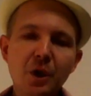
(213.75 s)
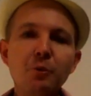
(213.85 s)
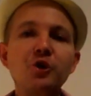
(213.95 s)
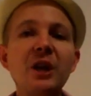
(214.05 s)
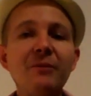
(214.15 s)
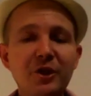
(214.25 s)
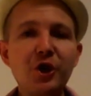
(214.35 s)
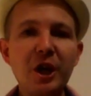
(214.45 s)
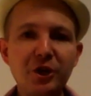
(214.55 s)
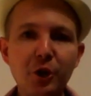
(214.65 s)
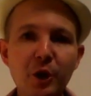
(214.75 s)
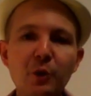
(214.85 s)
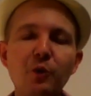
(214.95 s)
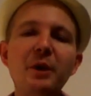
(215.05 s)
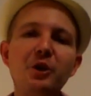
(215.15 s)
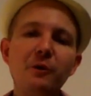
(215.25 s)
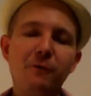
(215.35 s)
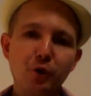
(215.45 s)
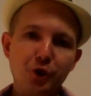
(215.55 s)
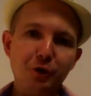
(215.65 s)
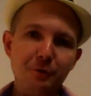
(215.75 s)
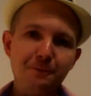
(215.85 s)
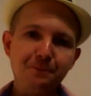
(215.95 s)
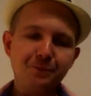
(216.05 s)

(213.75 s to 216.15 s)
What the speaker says: but self-education will make you a fortune.